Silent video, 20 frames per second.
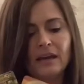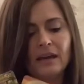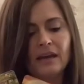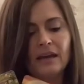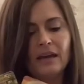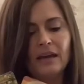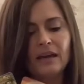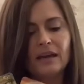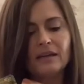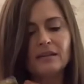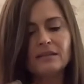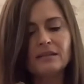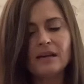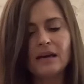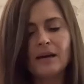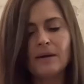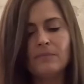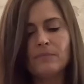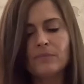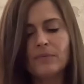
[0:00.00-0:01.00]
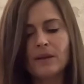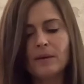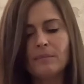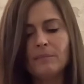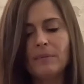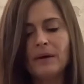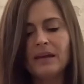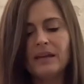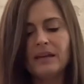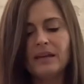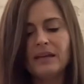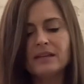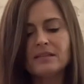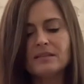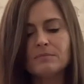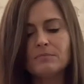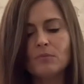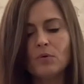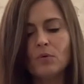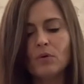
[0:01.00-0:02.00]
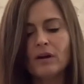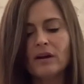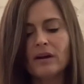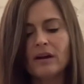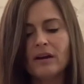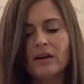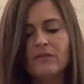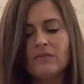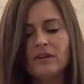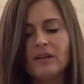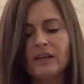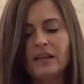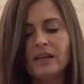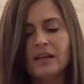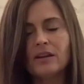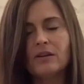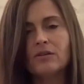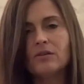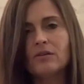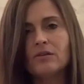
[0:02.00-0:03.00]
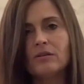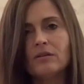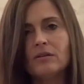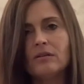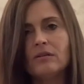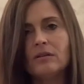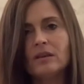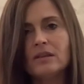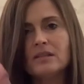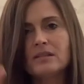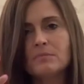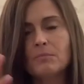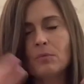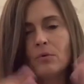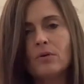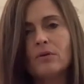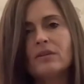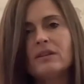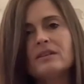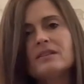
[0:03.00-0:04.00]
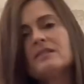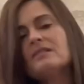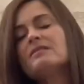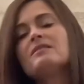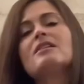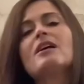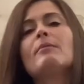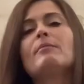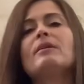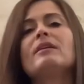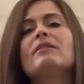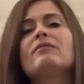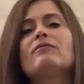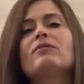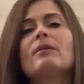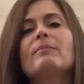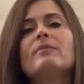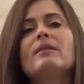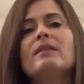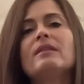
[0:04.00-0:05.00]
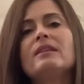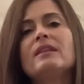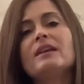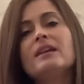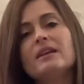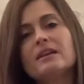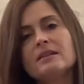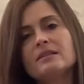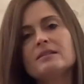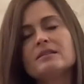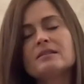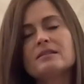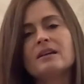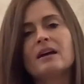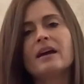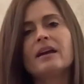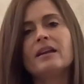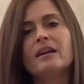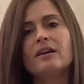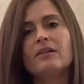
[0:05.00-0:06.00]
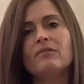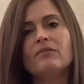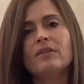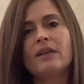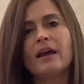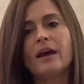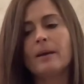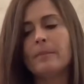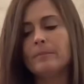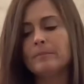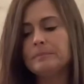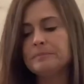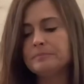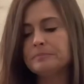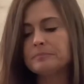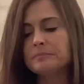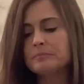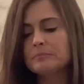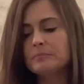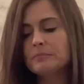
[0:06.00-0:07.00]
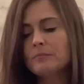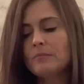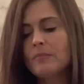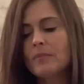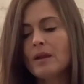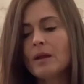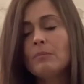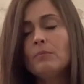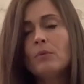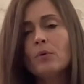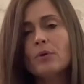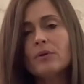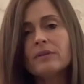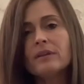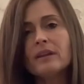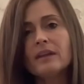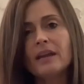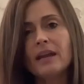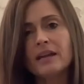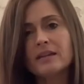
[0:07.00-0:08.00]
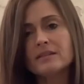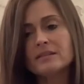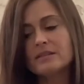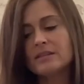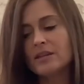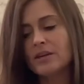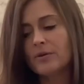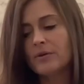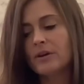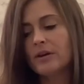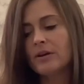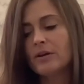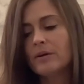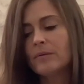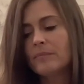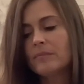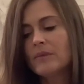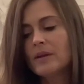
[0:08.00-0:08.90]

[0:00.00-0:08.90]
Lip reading: And but it's more of an inner. This is coming from the inside of them more than exterior.